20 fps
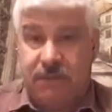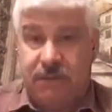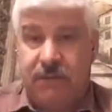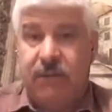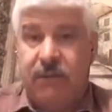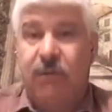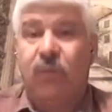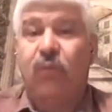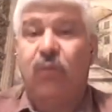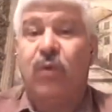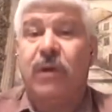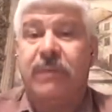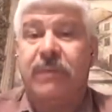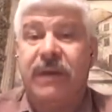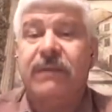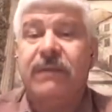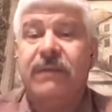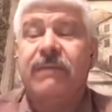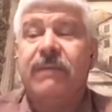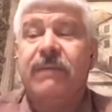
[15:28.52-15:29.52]

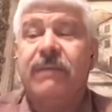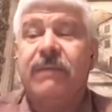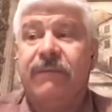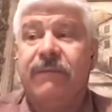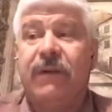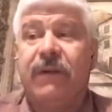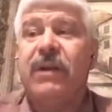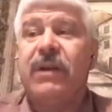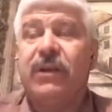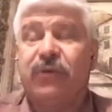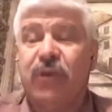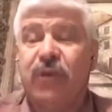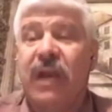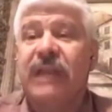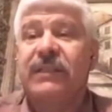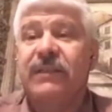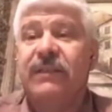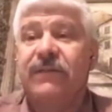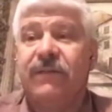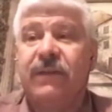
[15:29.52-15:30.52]
woman, very
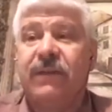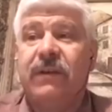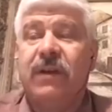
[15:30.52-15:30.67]
attractive